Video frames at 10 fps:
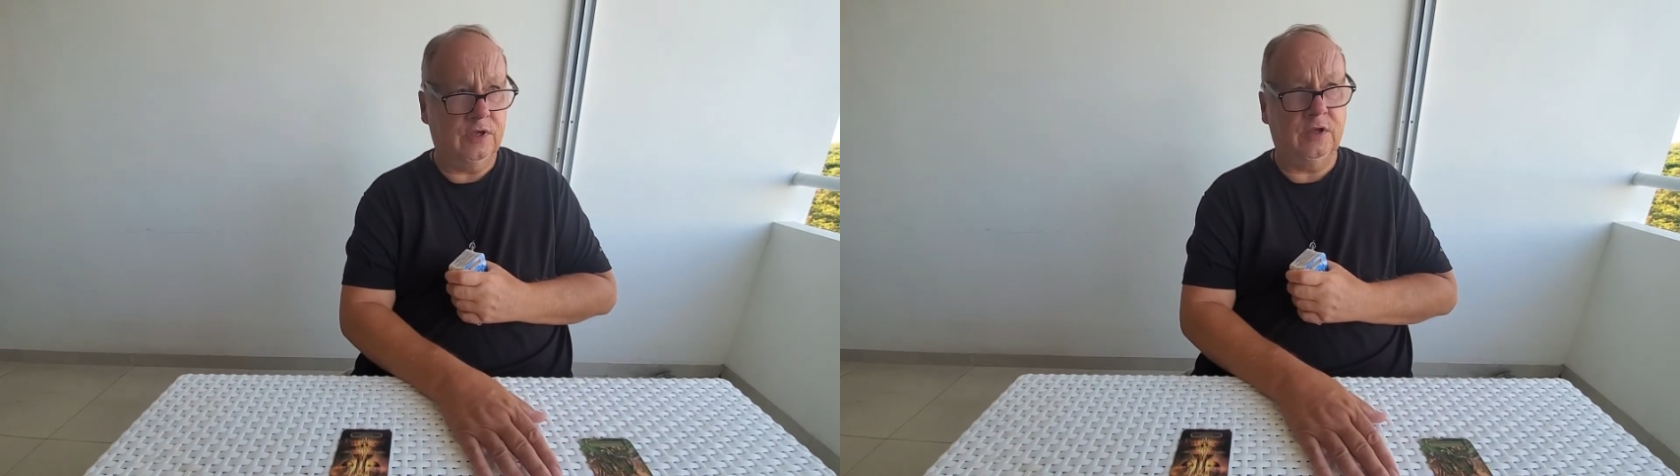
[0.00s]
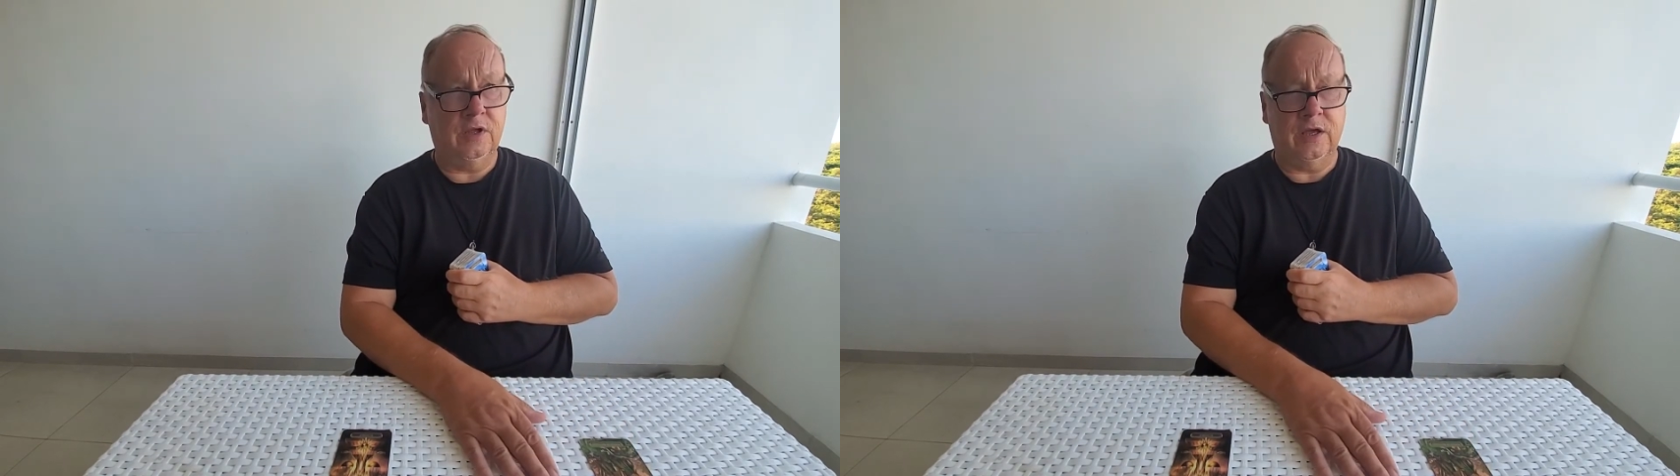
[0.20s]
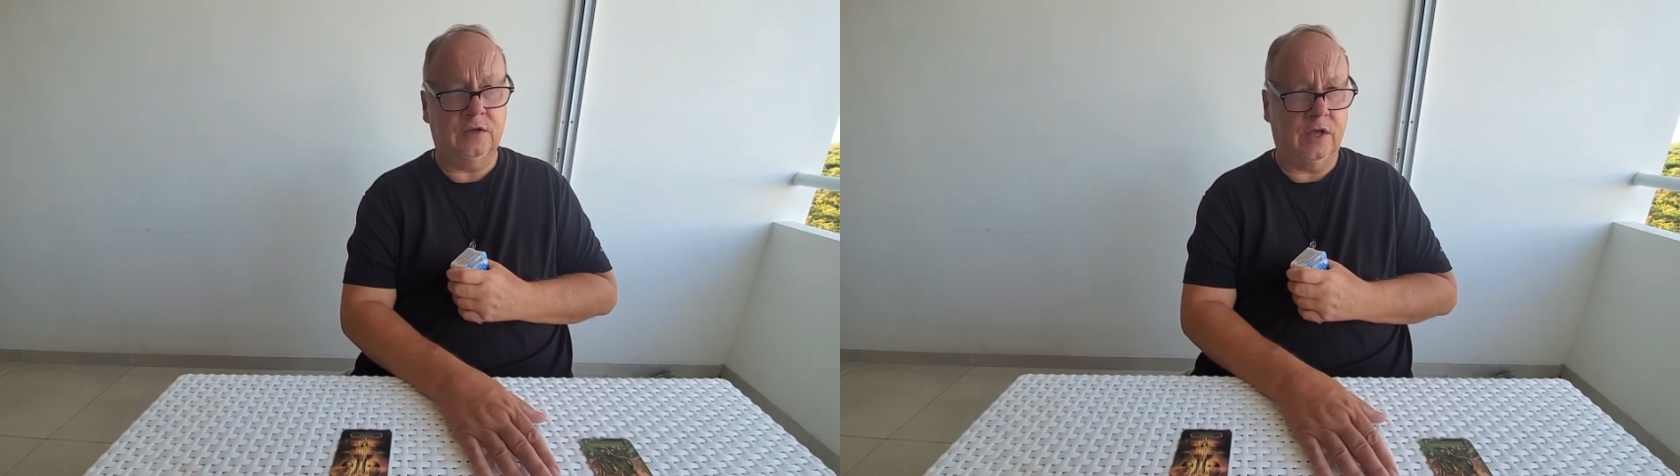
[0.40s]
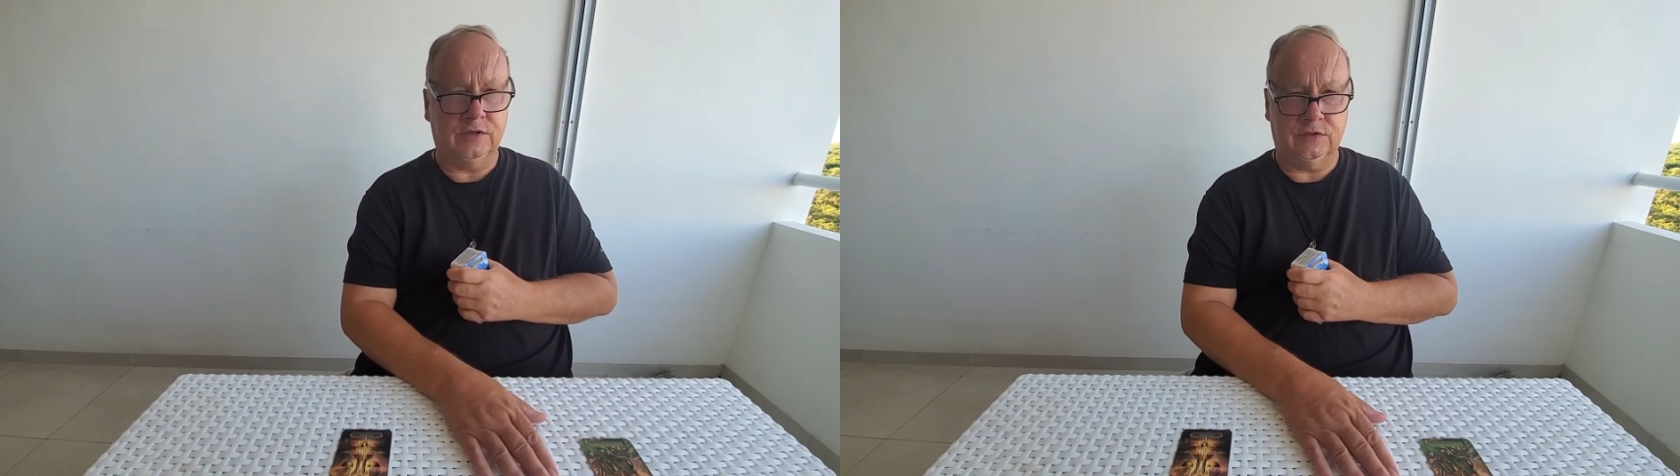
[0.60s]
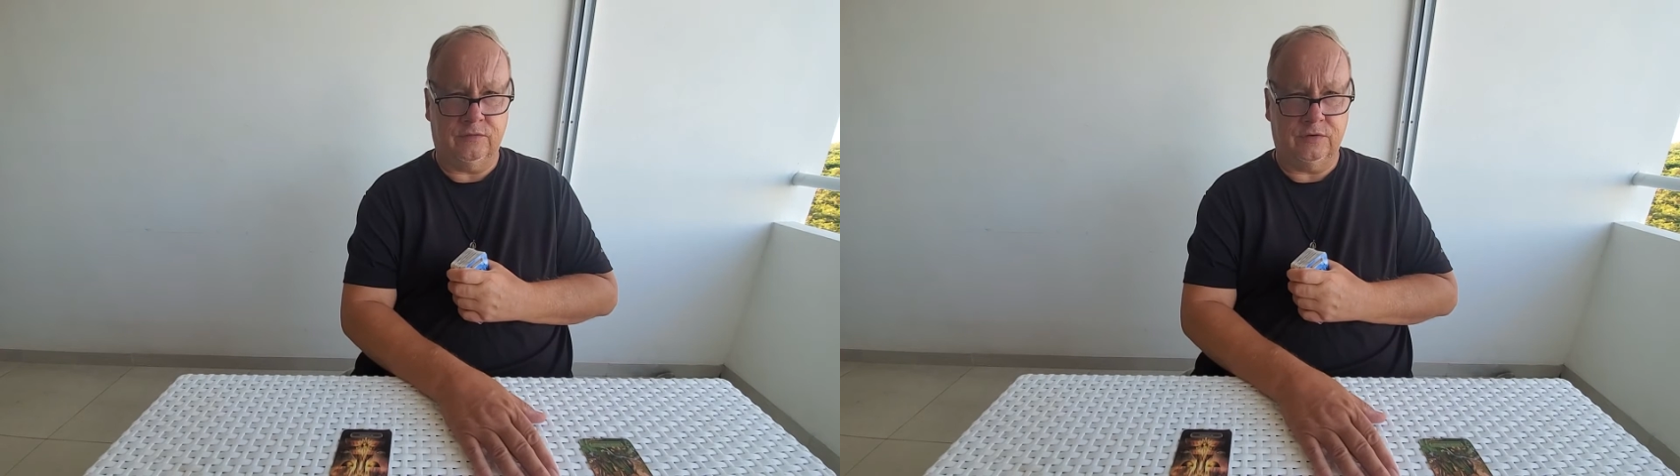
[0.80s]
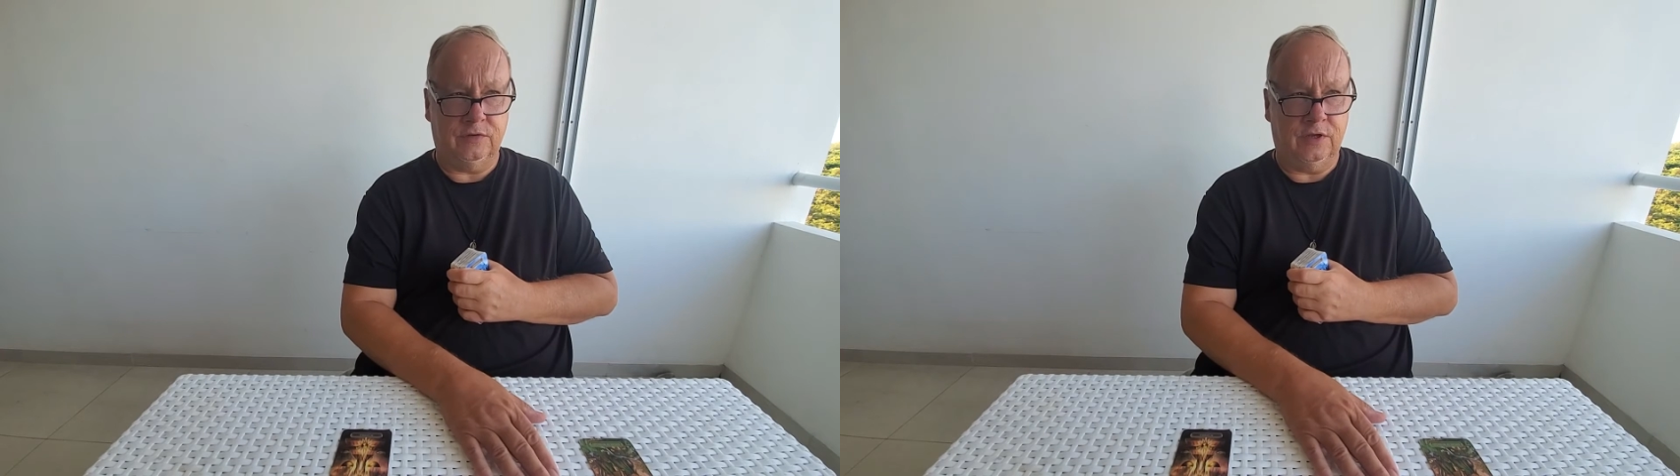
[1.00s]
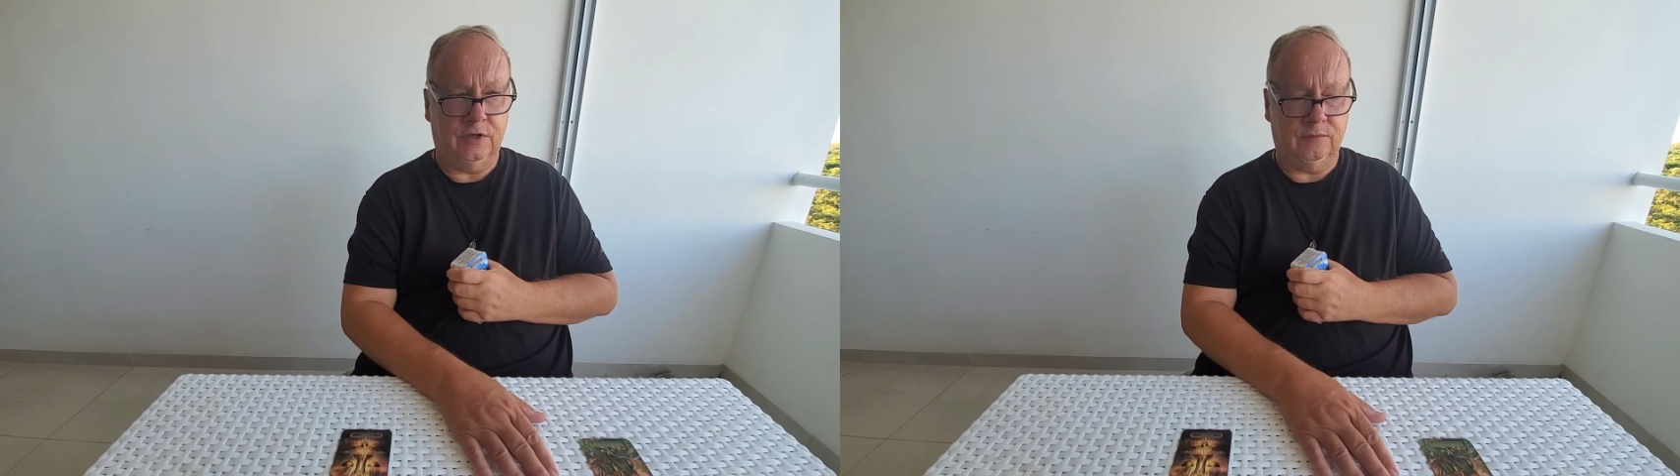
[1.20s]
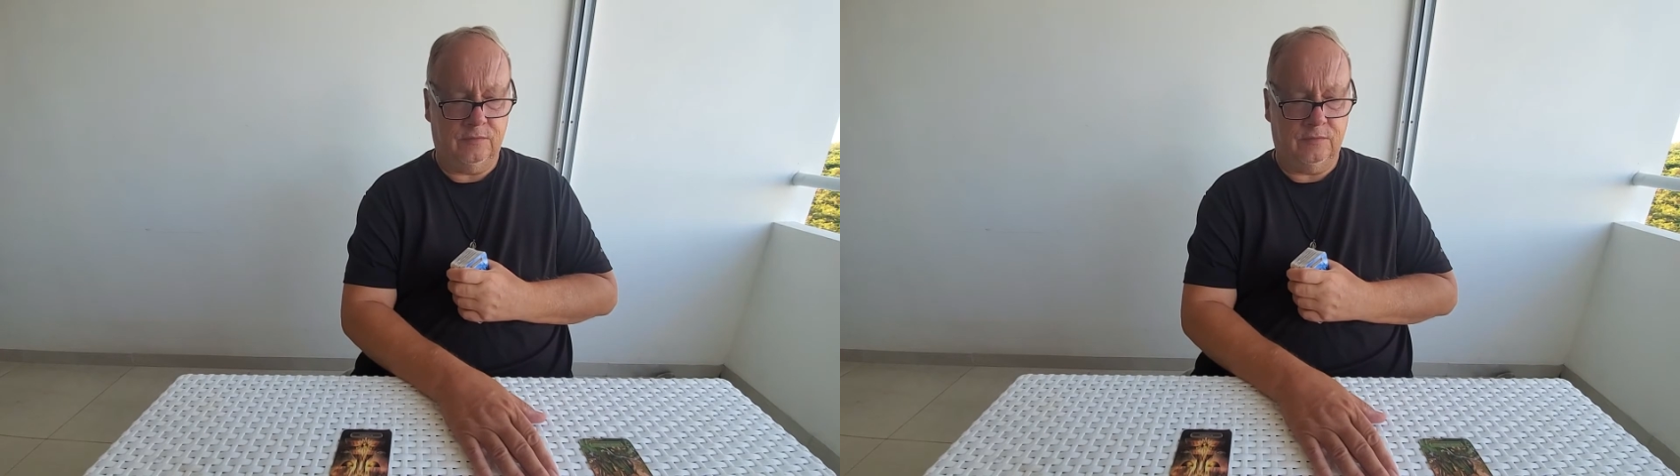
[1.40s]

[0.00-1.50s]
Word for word: They analyze everything